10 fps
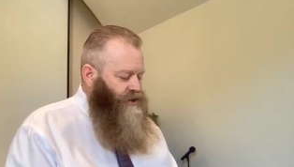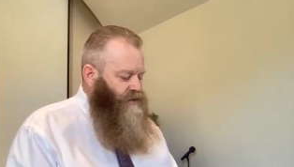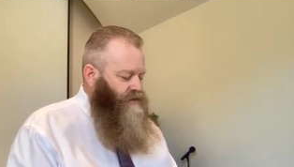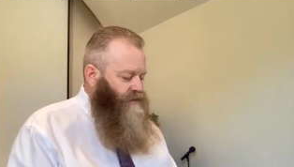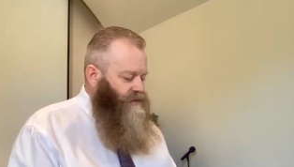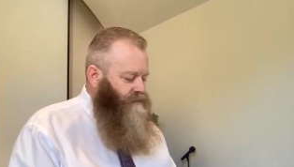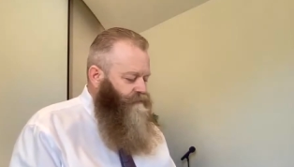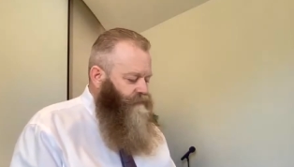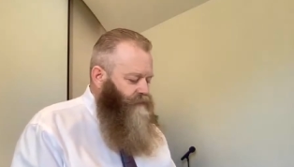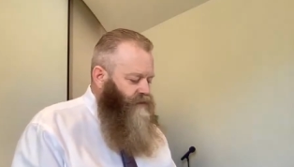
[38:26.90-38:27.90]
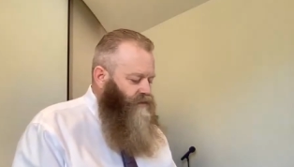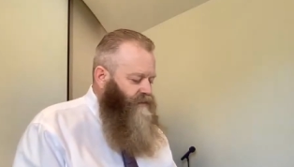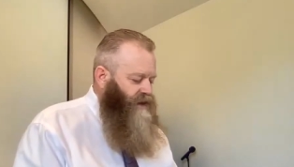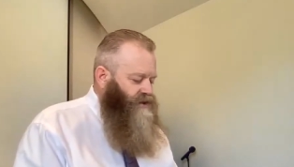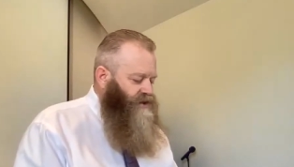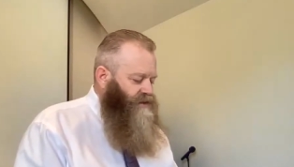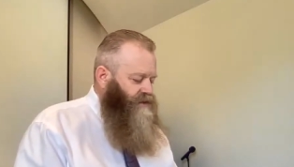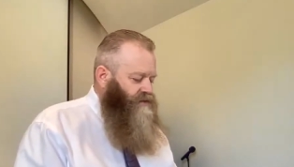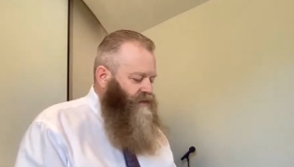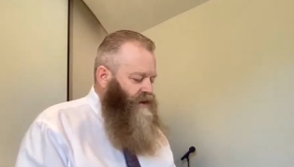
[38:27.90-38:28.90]
to, obey
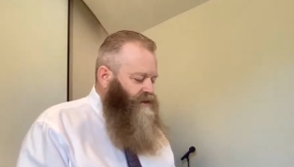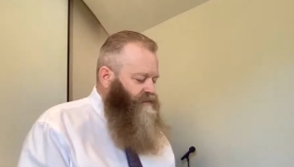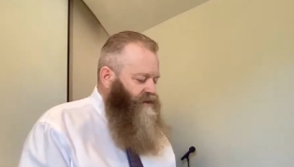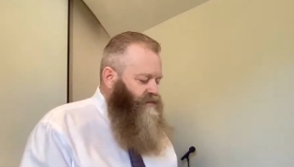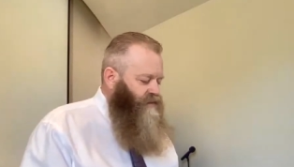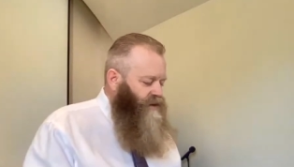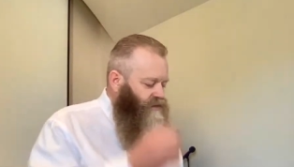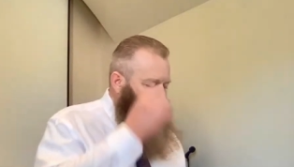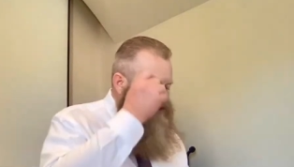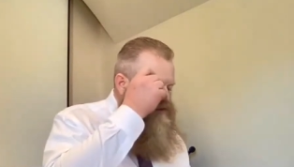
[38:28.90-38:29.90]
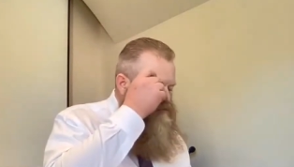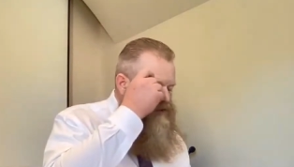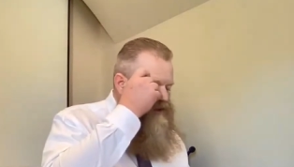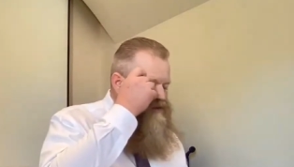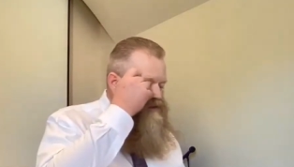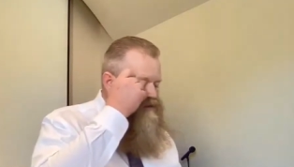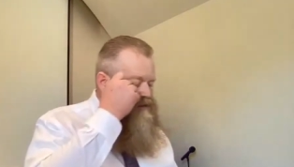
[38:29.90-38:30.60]
Jesus Christ and be sprinkled with his blood.